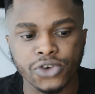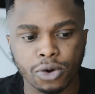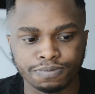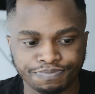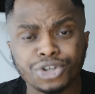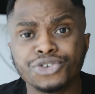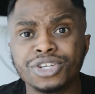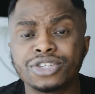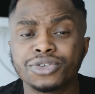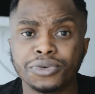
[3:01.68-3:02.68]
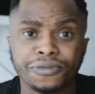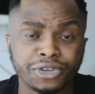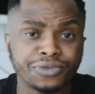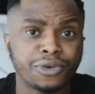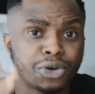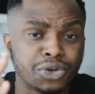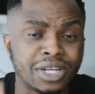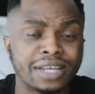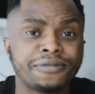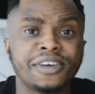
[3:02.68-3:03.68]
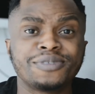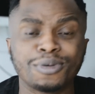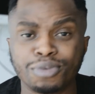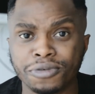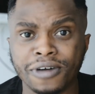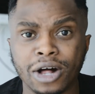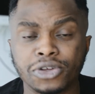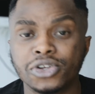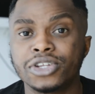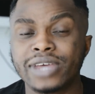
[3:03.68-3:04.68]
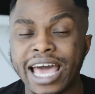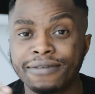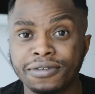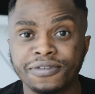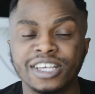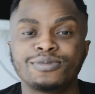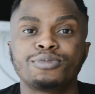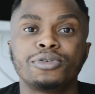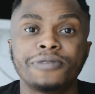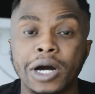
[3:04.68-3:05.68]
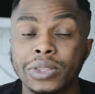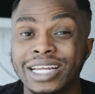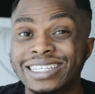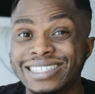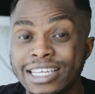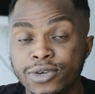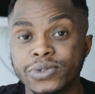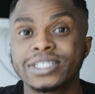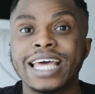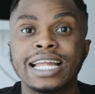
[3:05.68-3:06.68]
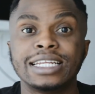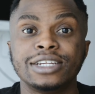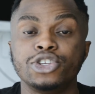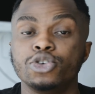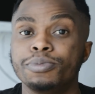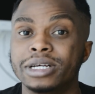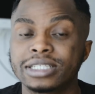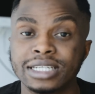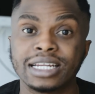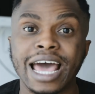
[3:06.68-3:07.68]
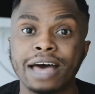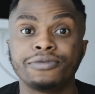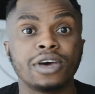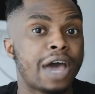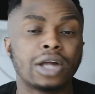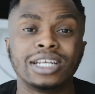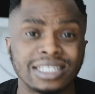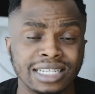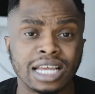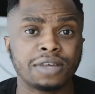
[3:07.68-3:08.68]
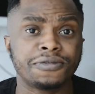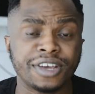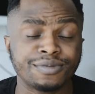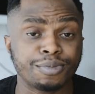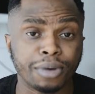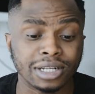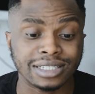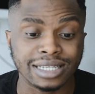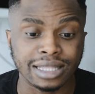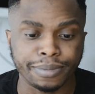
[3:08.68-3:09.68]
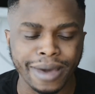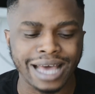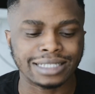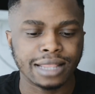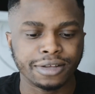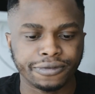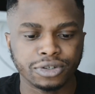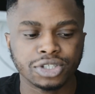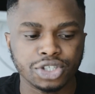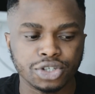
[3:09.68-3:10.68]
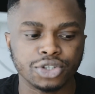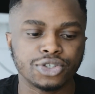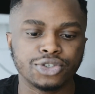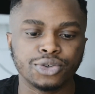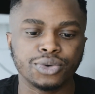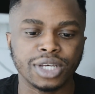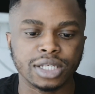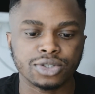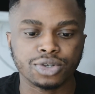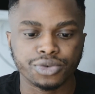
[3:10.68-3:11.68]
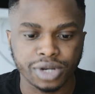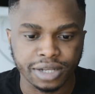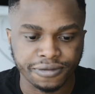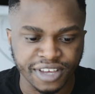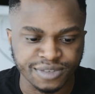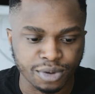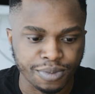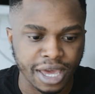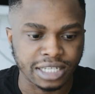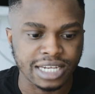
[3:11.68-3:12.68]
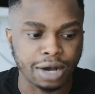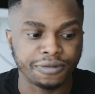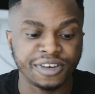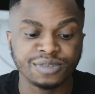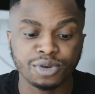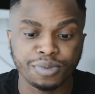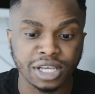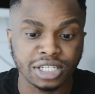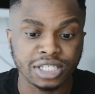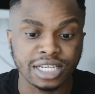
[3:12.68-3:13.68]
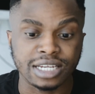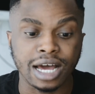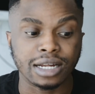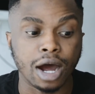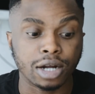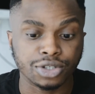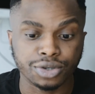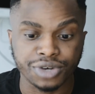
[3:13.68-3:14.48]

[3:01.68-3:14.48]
So what you need to do, first of all, you need a Facebook profile. You need to have a Facebook profile that is in good standing. You must not have violated any Facebook policy in the past. And the first thing you need to do is to create a Facebook page. Now, Facebook pages are not hard to